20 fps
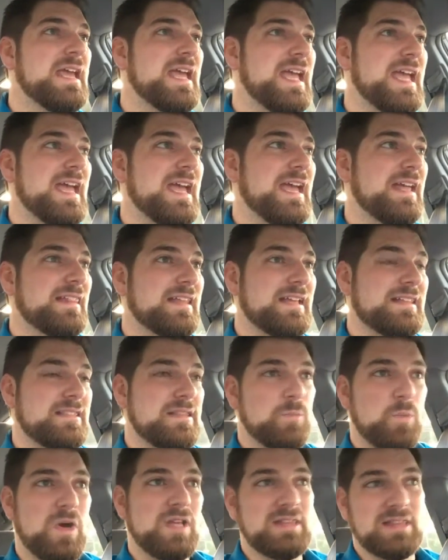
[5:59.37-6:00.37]
and like
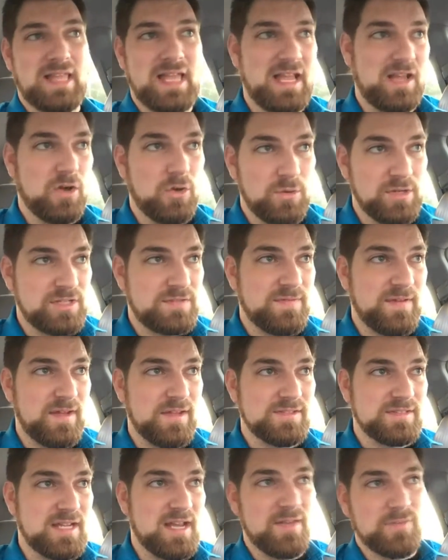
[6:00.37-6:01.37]
the one leg always
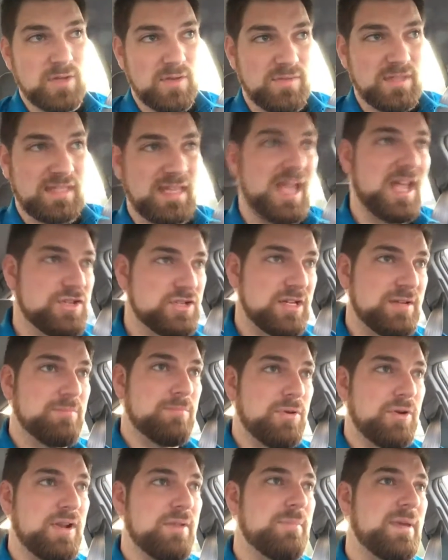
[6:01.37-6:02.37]
falls off, so I have to catch it and
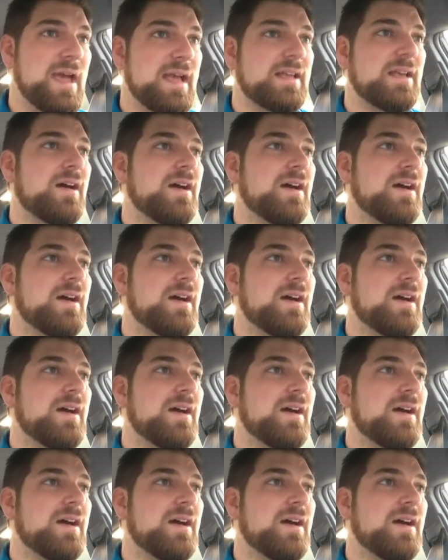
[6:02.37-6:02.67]
put it back